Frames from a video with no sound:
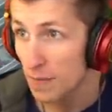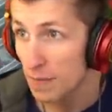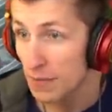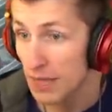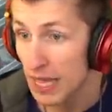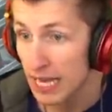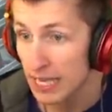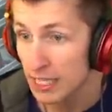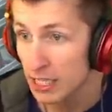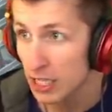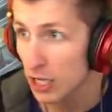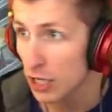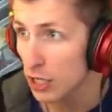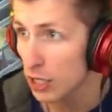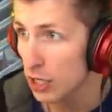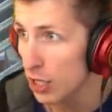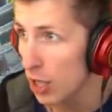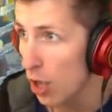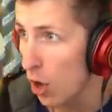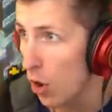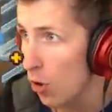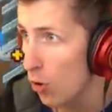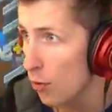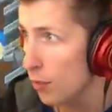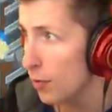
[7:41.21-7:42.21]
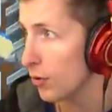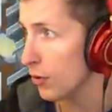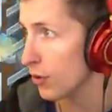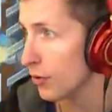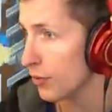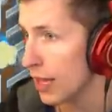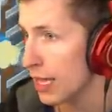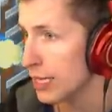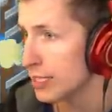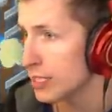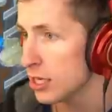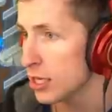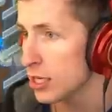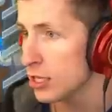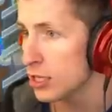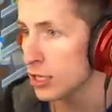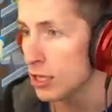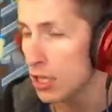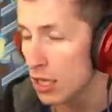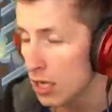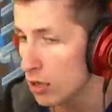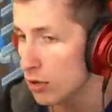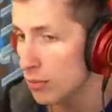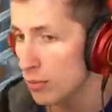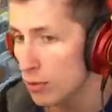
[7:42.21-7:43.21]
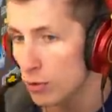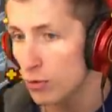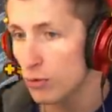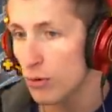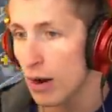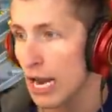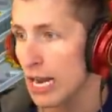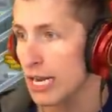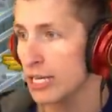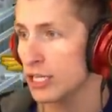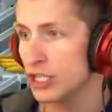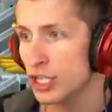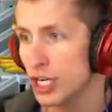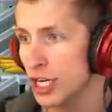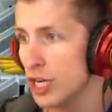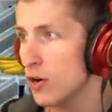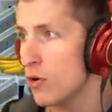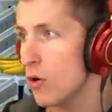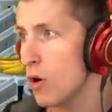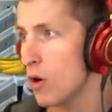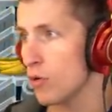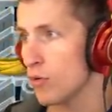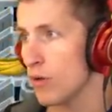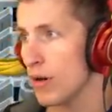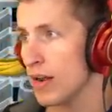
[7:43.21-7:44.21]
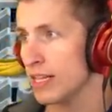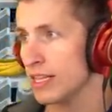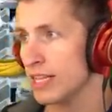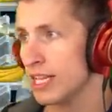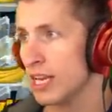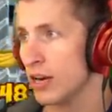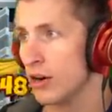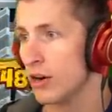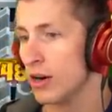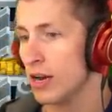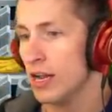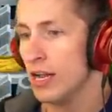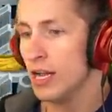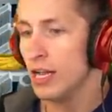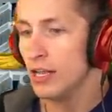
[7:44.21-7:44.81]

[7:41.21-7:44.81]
That's global. That's a global range hero right there.